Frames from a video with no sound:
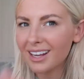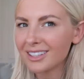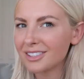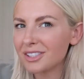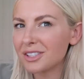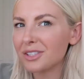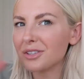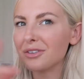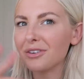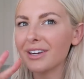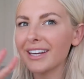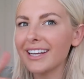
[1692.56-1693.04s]

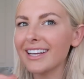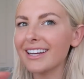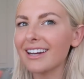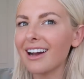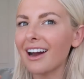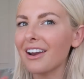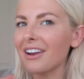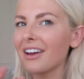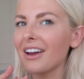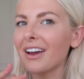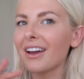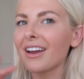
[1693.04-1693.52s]
screen
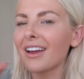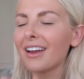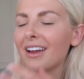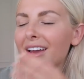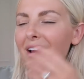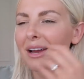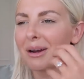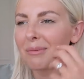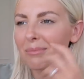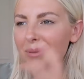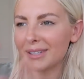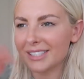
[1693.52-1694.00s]
kind of
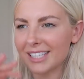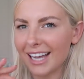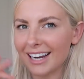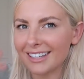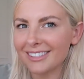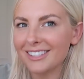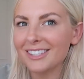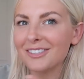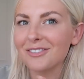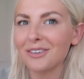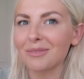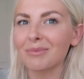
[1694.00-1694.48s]

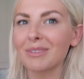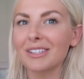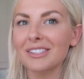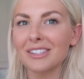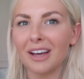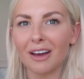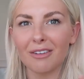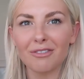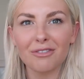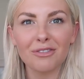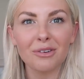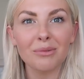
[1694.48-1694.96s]
protectors from the
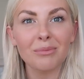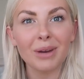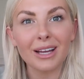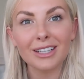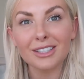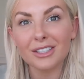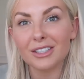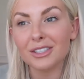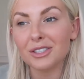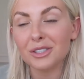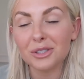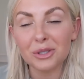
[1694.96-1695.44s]
sun from
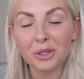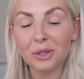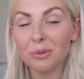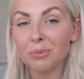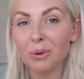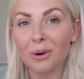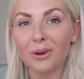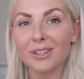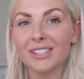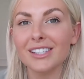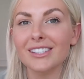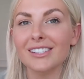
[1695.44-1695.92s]
like shoe
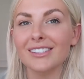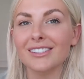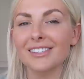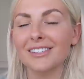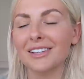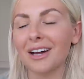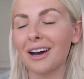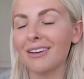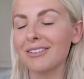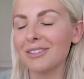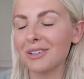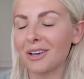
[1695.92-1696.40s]
boxes and
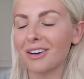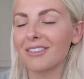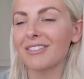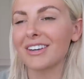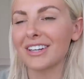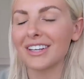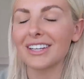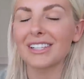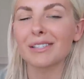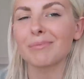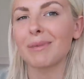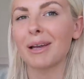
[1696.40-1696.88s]
stuff. So I
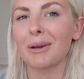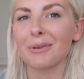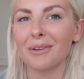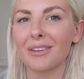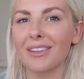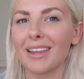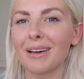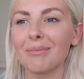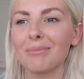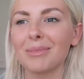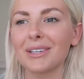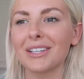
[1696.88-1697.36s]
really need to make one
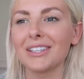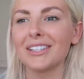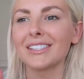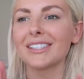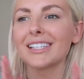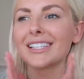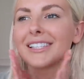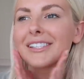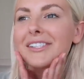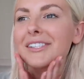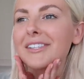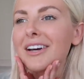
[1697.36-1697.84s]
of them
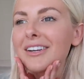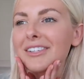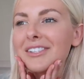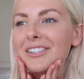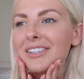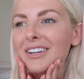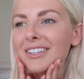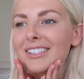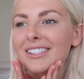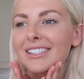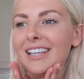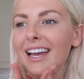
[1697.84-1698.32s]
because it's such
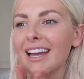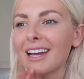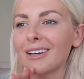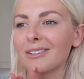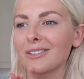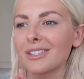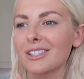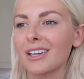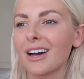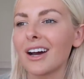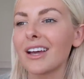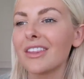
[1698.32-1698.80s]
a nice day
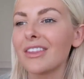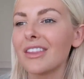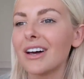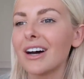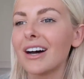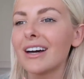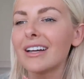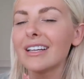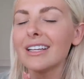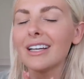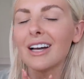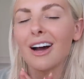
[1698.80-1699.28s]
outside
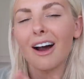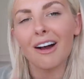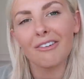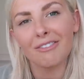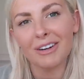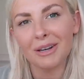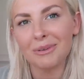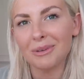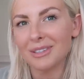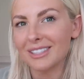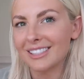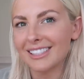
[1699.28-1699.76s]
that I
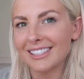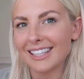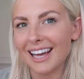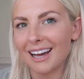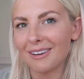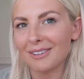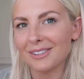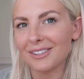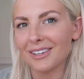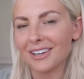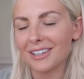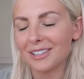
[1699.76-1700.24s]
really want to sit
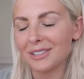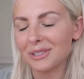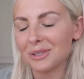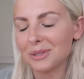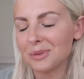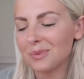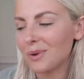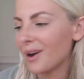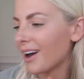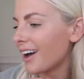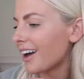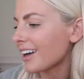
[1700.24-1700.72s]
outside and
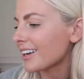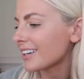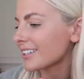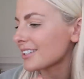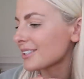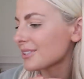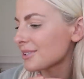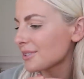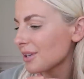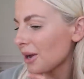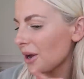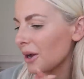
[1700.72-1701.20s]
do work.
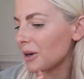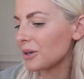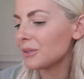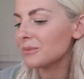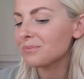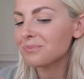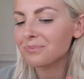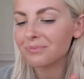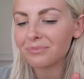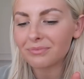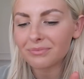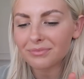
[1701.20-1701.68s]

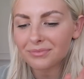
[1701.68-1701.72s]
So